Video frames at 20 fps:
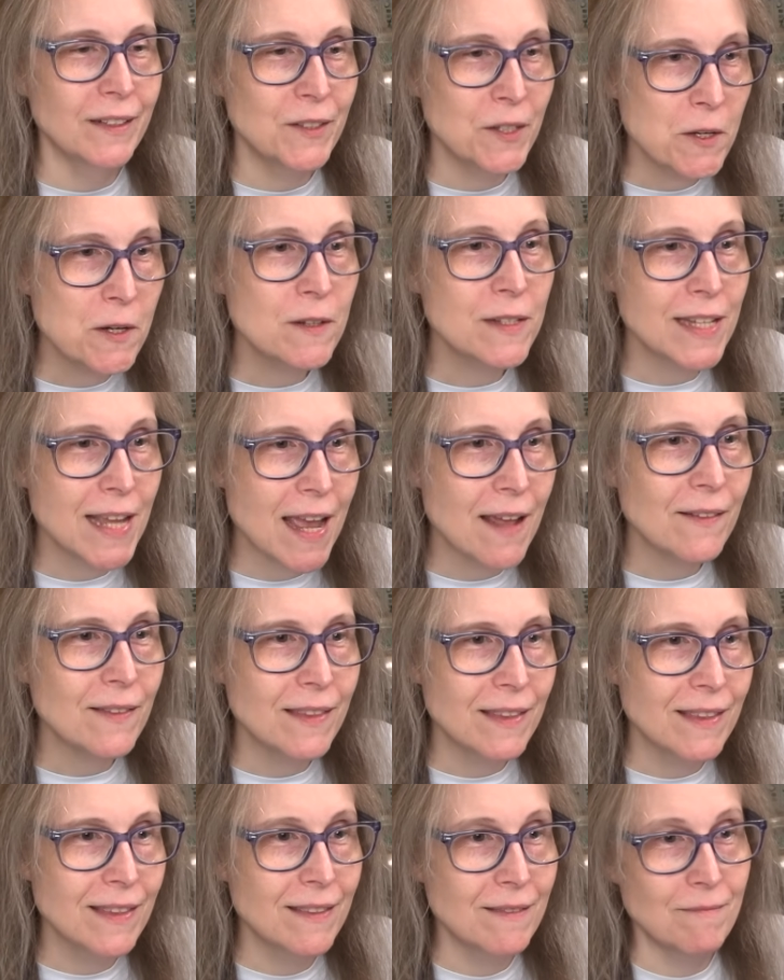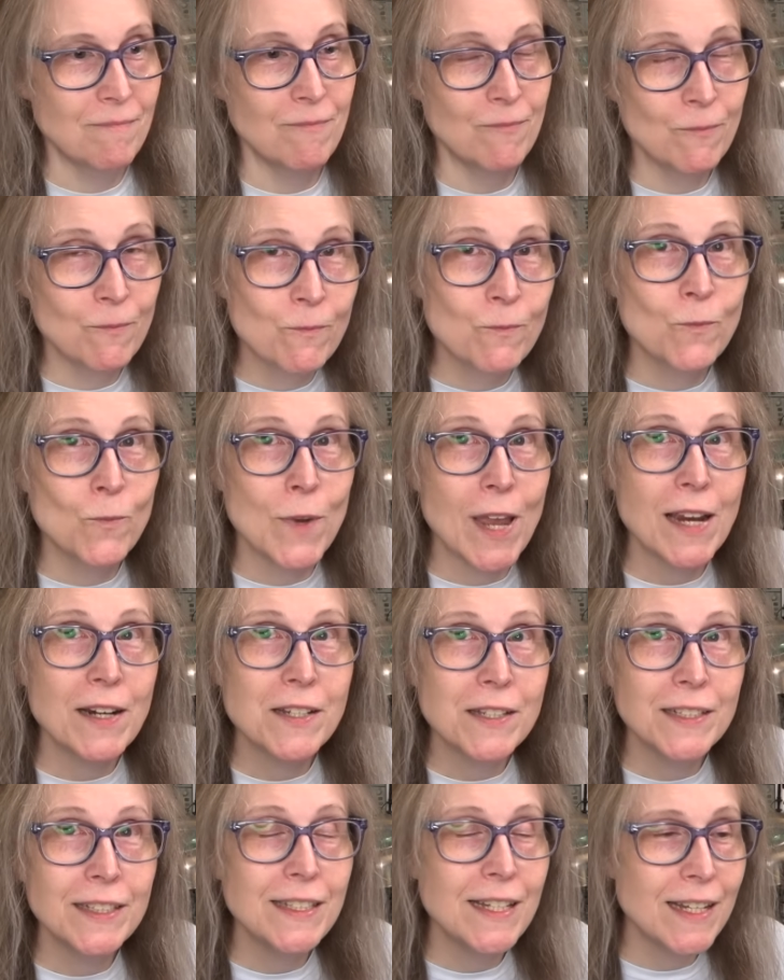It turns out I
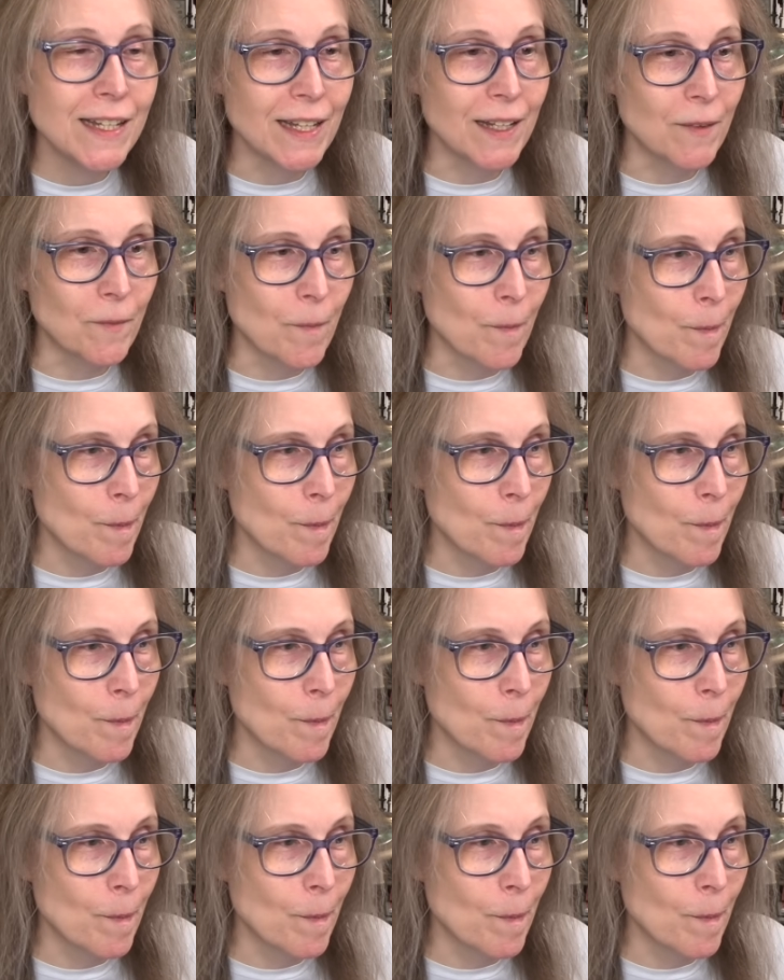actually did it.